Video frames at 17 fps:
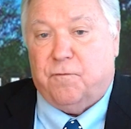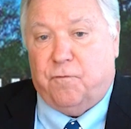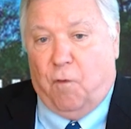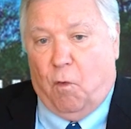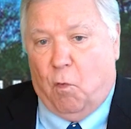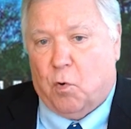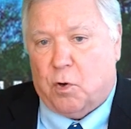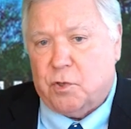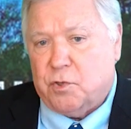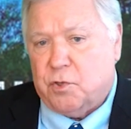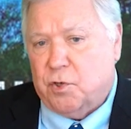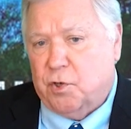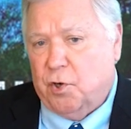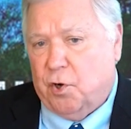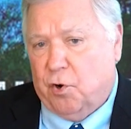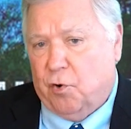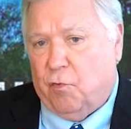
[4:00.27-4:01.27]
forced
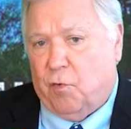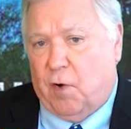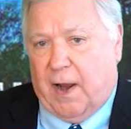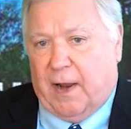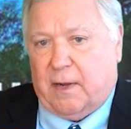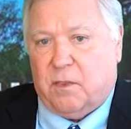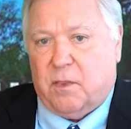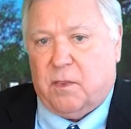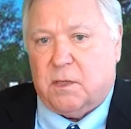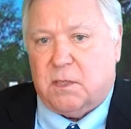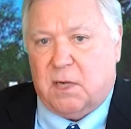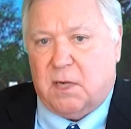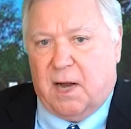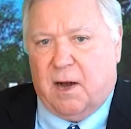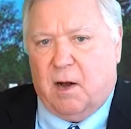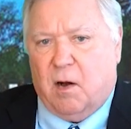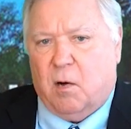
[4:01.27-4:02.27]
to correct the
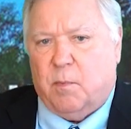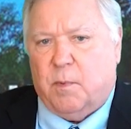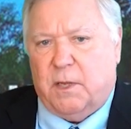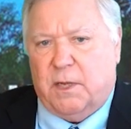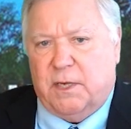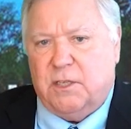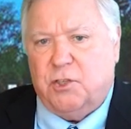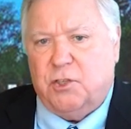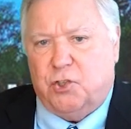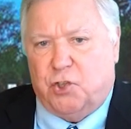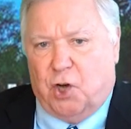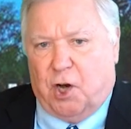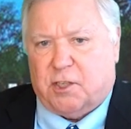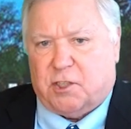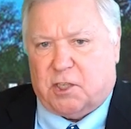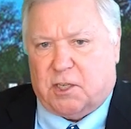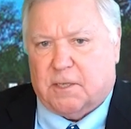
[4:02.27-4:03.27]
terrible
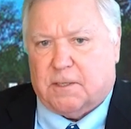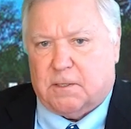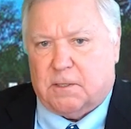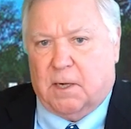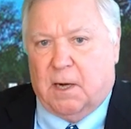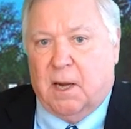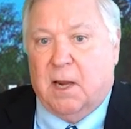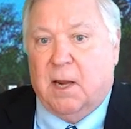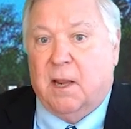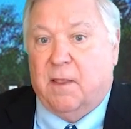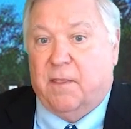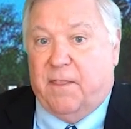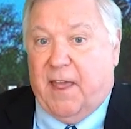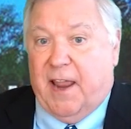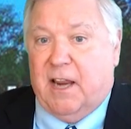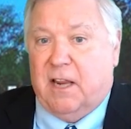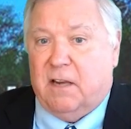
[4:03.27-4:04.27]
injustice
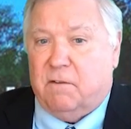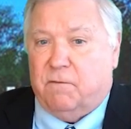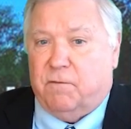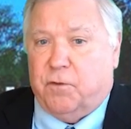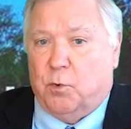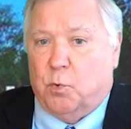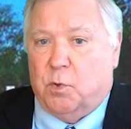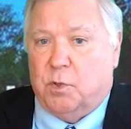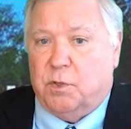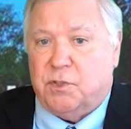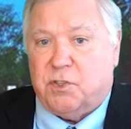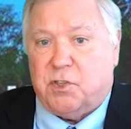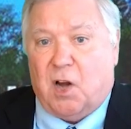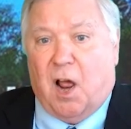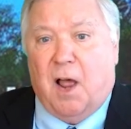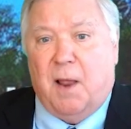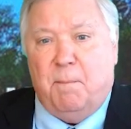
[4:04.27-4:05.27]
they
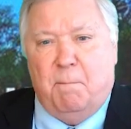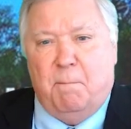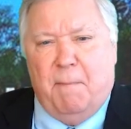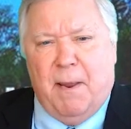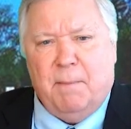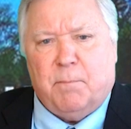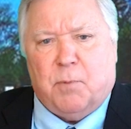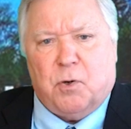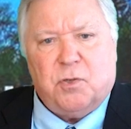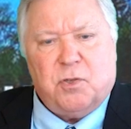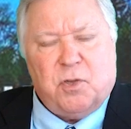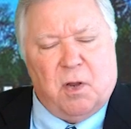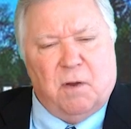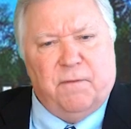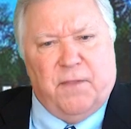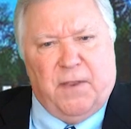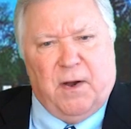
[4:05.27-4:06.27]
influenced on members
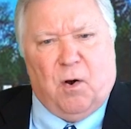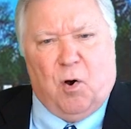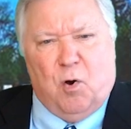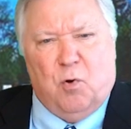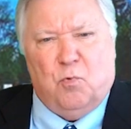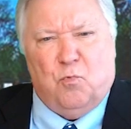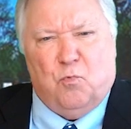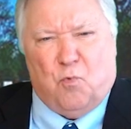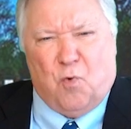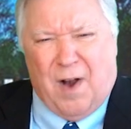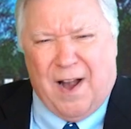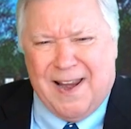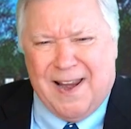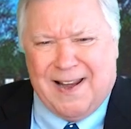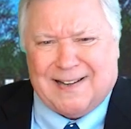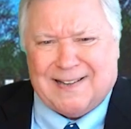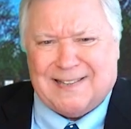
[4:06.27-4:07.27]
of their own
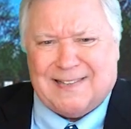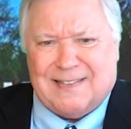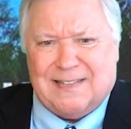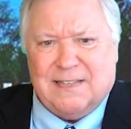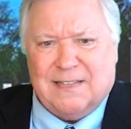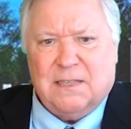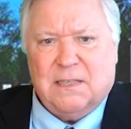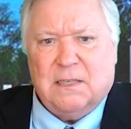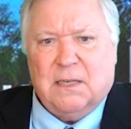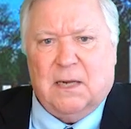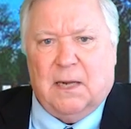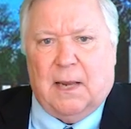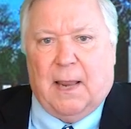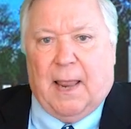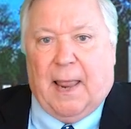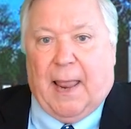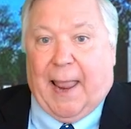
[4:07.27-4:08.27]
ranks.
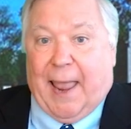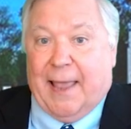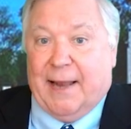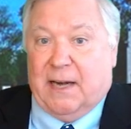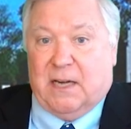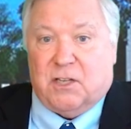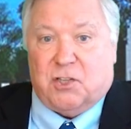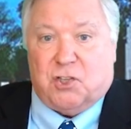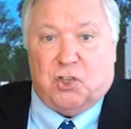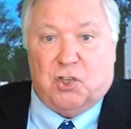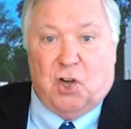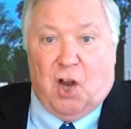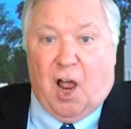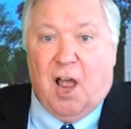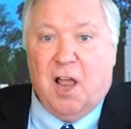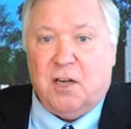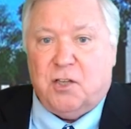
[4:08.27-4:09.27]
And it's
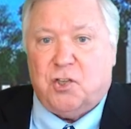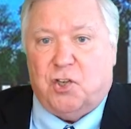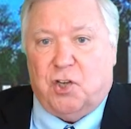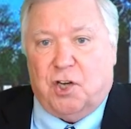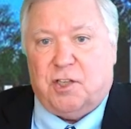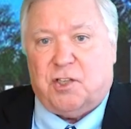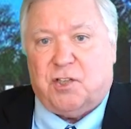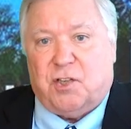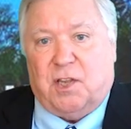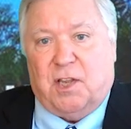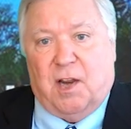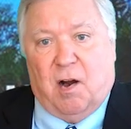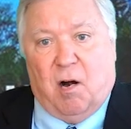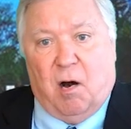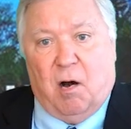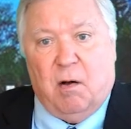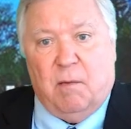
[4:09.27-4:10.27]
not just the
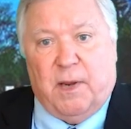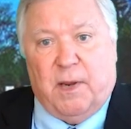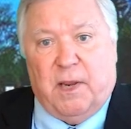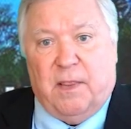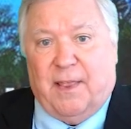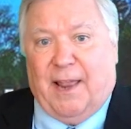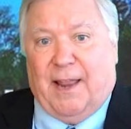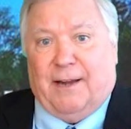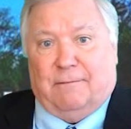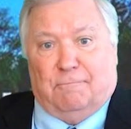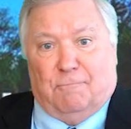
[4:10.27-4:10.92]
Army that